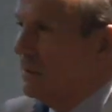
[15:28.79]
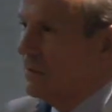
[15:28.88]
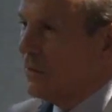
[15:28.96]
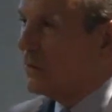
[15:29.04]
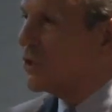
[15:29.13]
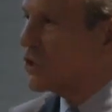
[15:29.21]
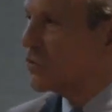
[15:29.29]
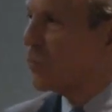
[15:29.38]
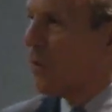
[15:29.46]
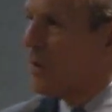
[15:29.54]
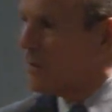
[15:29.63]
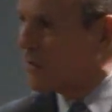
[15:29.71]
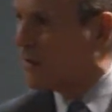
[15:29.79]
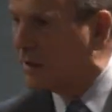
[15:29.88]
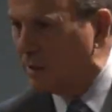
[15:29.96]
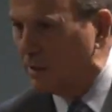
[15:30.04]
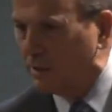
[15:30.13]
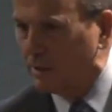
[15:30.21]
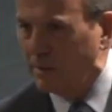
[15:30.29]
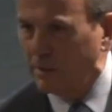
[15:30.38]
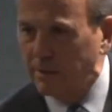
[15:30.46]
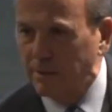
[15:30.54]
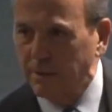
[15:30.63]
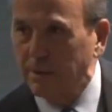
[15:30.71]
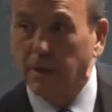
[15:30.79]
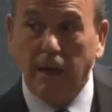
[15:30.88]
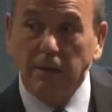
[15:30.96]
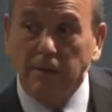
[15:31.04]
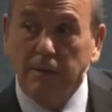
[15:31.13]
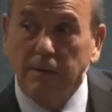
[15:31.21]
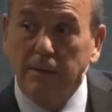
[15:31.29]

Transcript: You know what this is worth? Huh?